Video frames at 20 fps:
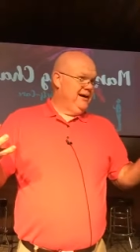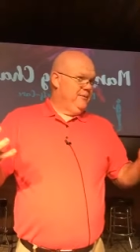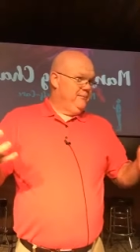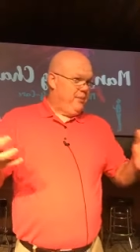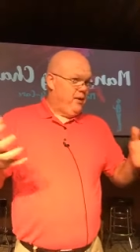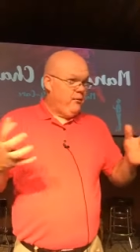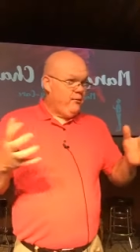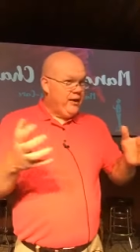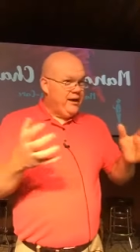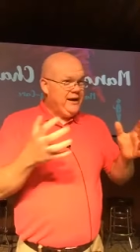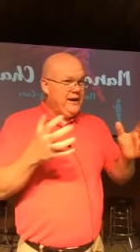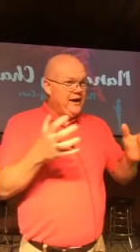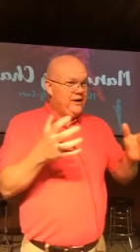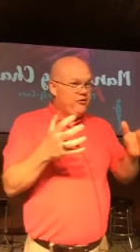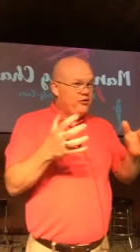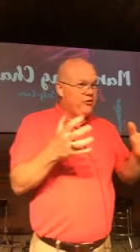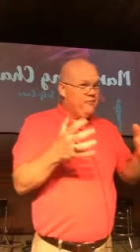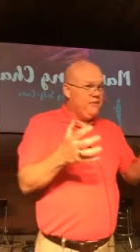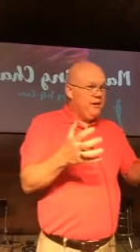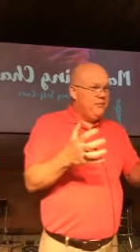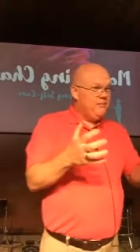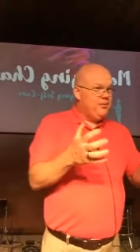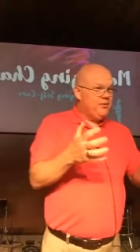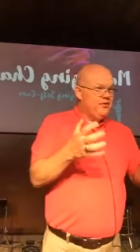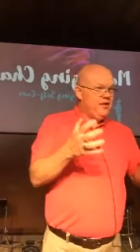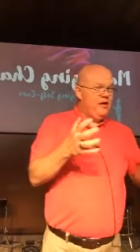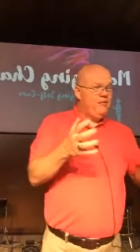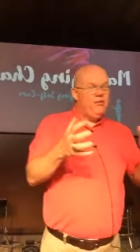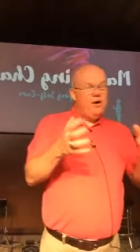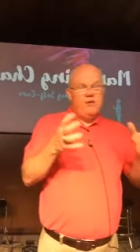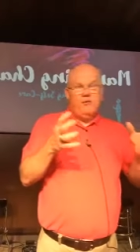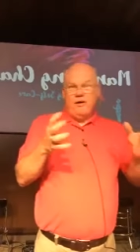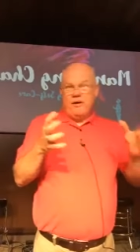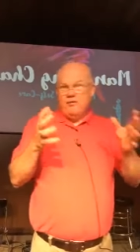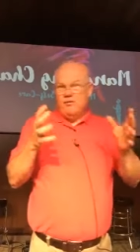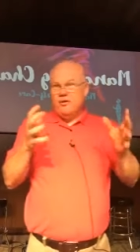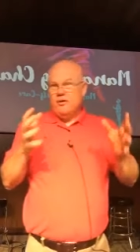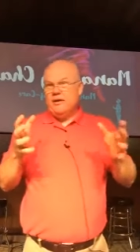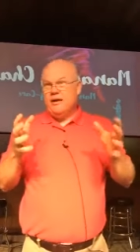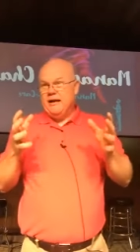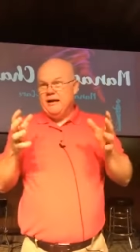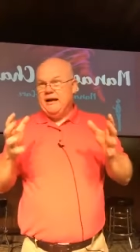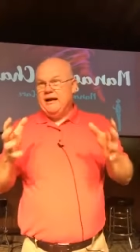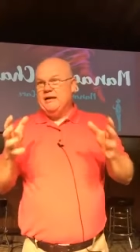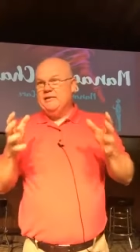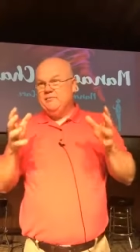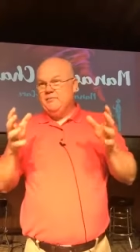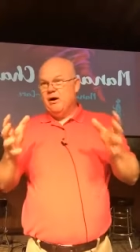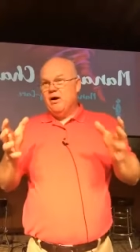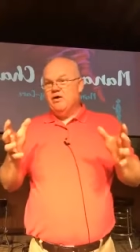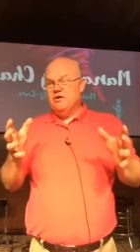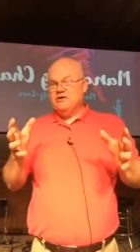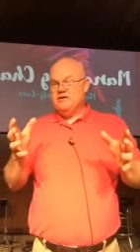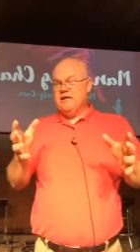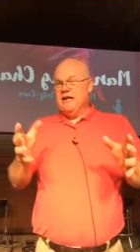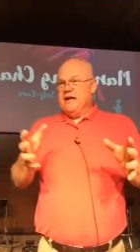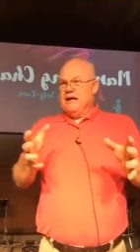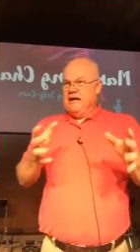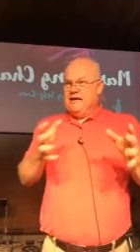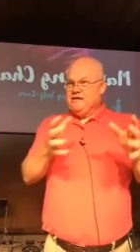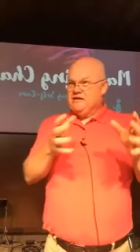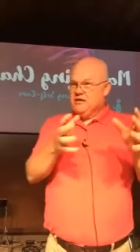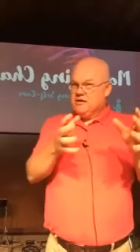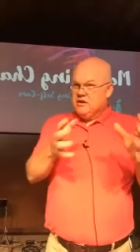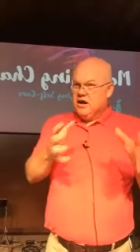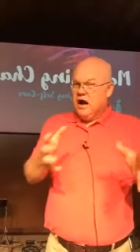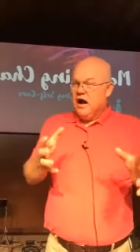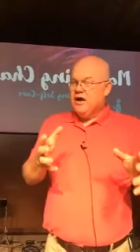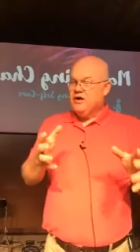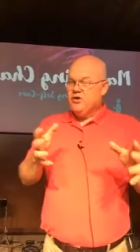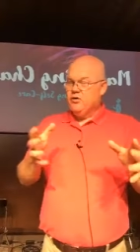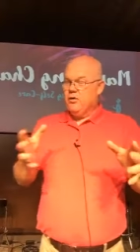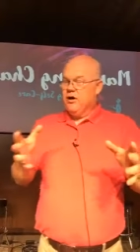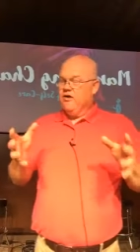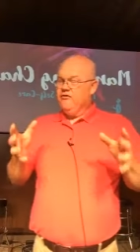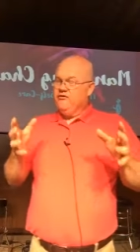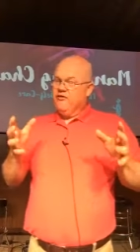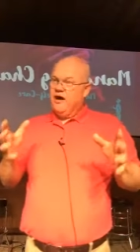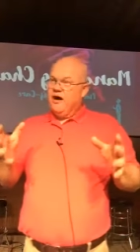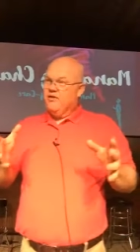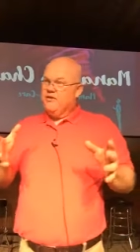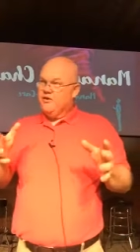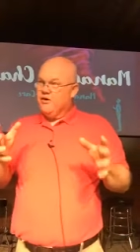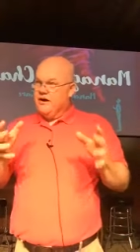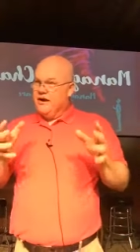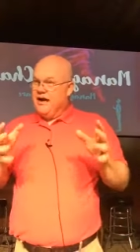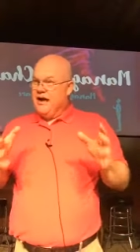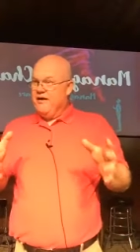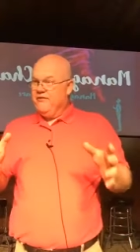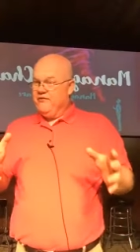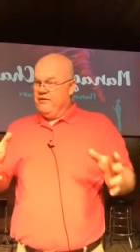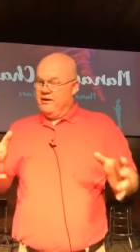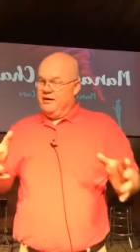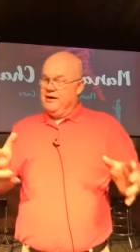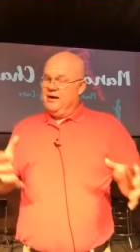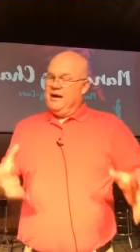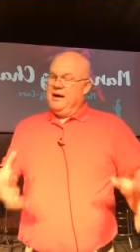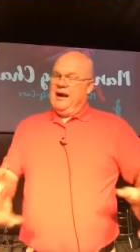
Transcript: But we need to remember that what we really need most is to talk to our Father in heaven